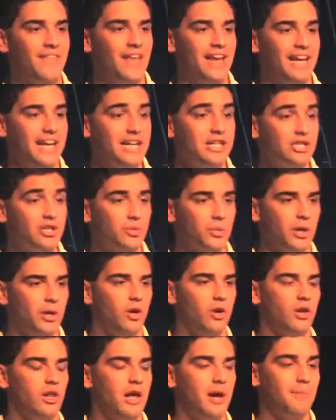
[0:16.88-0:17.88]
that
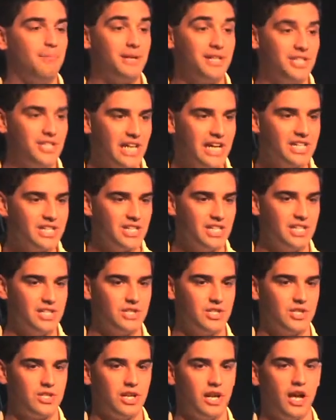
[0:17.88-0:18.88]
Israel
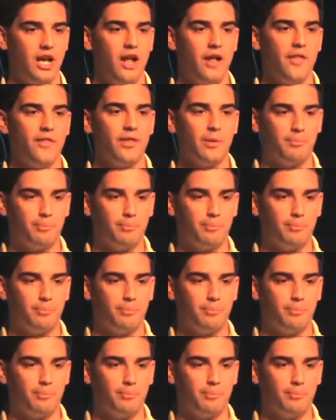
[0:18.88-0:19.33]
possesses, the